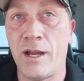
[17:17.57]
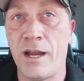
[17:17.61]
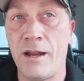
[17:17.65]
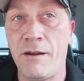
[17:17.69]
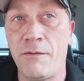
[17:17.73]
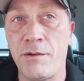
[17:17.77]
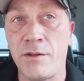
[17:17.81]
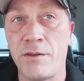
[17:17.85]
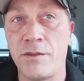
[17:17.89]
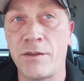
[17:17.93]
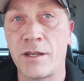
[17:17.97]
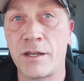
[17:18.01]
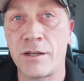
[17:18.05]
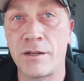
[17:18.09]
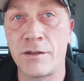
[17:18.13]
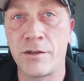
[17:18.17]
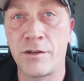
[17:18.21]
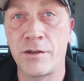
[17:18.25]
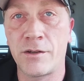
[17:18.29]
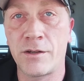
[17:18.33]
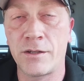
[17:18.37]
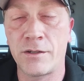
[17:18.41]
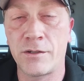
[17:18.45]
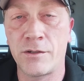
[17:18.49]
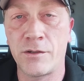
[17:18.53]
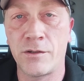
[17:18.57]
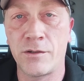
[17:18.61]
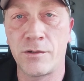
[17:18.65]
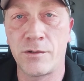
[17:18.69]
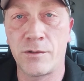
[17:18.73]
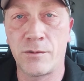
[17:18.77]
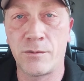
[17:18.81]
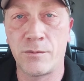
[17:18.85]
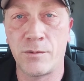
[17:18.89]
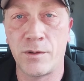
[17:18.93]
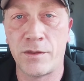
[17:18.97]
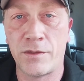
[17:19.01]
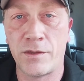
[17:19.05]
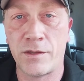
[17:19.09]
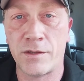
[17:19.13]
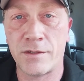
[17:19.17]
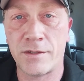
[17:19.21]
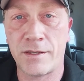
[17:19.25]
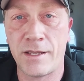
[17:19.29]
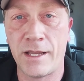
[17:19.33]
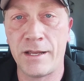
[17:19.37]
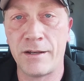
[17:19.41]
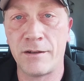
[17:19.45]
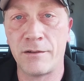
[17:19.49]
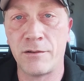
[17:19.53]
everything you can do with a
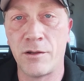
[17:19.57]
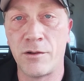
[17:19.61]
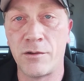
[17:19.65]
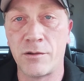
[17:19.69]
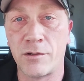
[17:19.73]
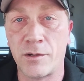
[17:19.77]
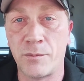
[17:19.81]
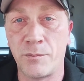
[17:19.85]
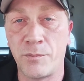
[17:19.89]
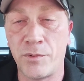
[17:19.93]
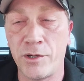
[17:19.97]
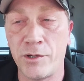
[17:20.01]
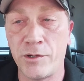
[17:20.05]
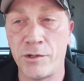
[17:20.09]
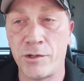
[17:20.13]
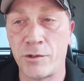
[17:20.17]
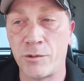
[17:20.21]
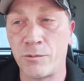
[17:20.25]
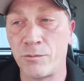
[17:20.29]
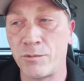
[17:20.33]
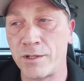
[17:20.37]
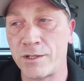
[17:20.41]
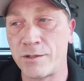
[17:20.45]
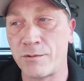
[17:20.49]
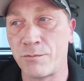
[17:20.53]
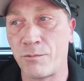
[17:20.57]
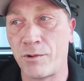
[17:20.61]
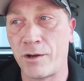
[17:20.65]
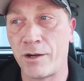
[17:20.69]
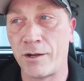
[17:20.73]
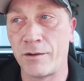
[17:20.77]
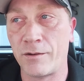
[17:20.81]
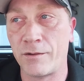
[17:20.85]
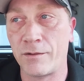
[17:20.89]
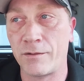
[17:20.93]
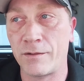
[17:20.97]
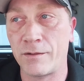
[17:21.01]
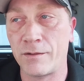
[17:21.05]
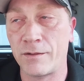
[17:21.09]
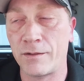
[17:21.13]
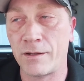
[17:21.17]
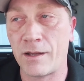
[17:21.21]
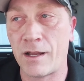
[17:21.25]
standalone computer, which where